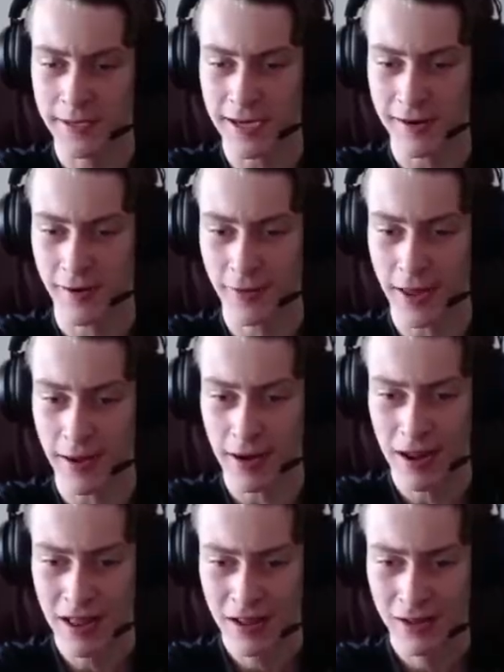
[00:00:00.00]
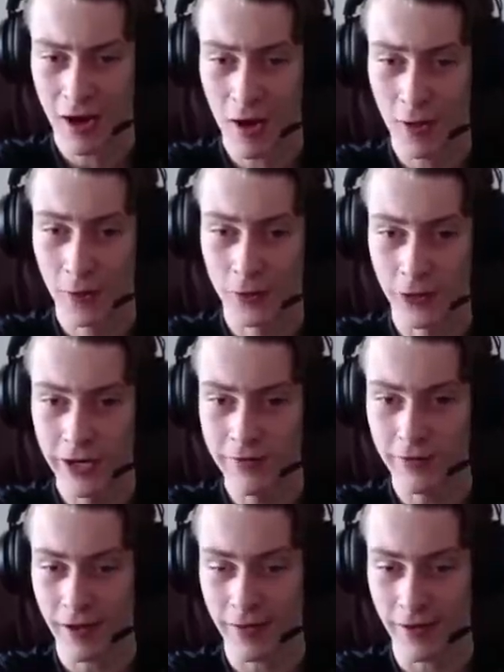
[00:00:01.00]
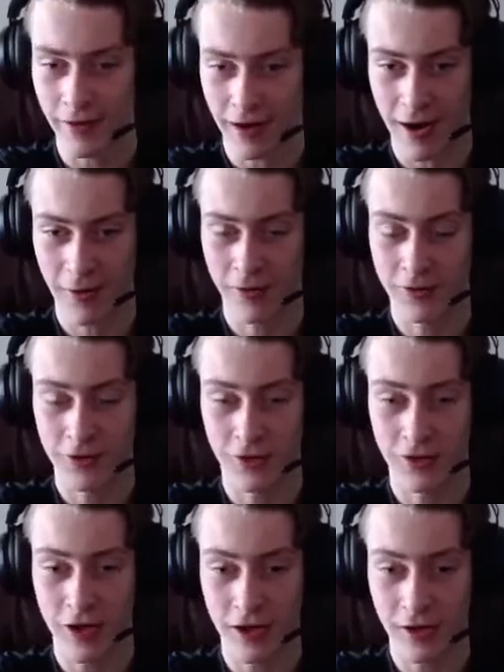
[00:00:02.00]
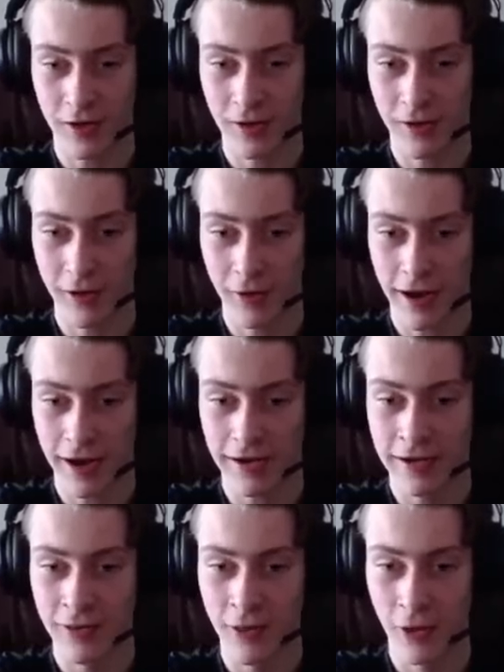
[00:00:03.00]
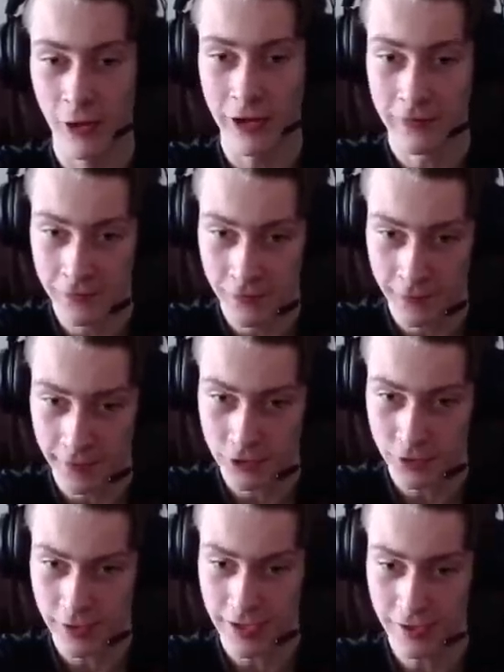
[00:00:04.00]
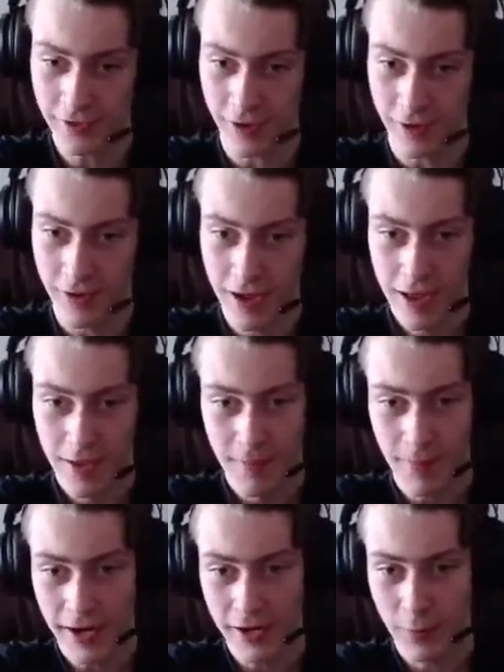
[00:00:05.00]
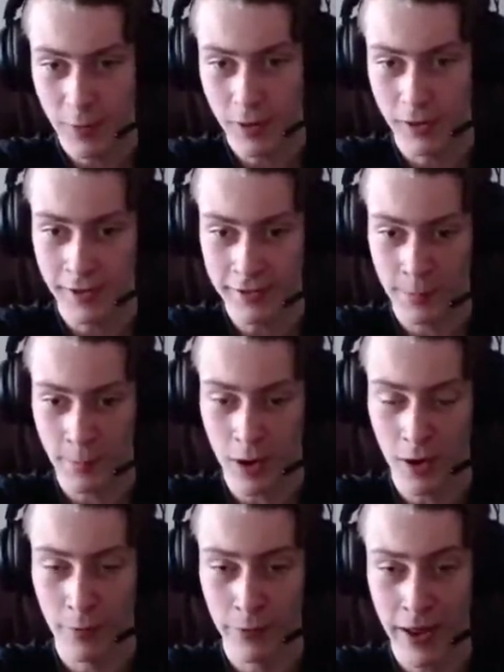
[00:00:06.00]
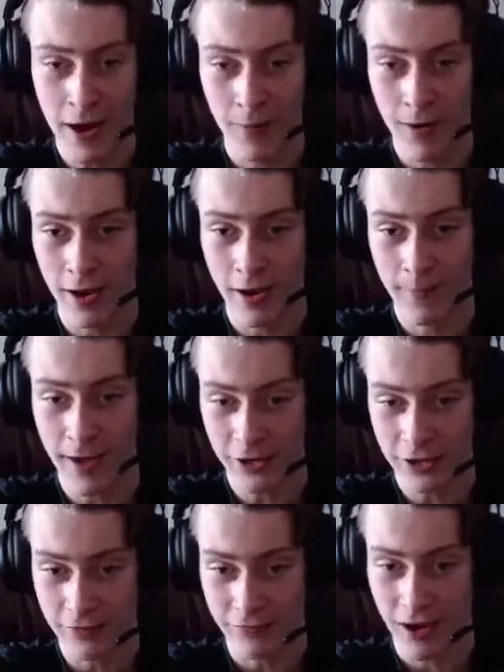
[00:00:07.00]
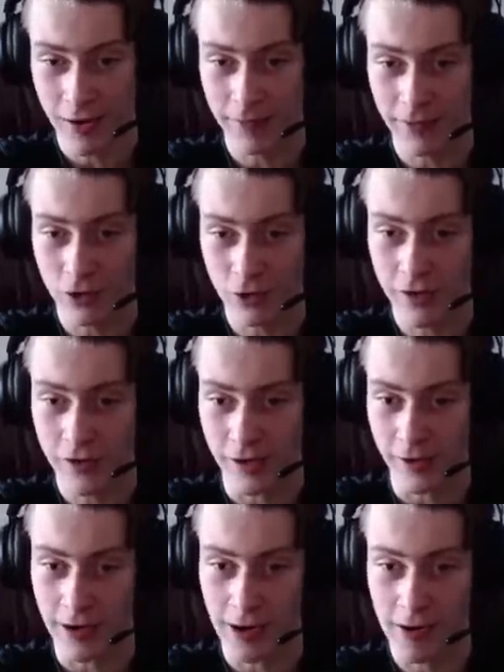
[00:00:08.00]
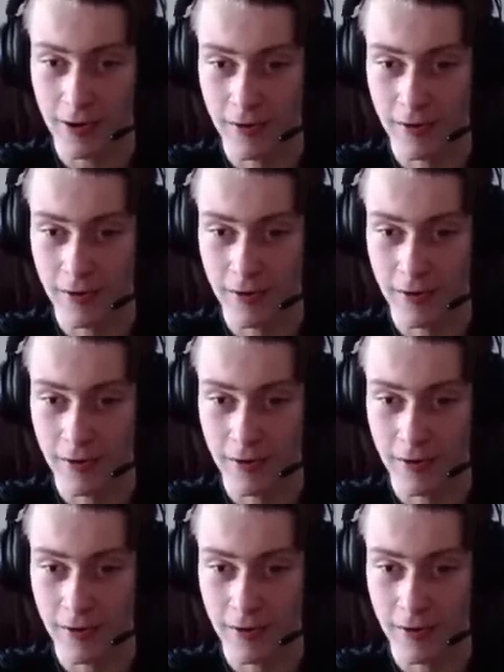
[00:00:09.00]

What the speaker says: get all those leaves on there. I was just saying earlier that I needed the leaves for the trees, so might as well collect them all now while I'm actually farming the trees out here.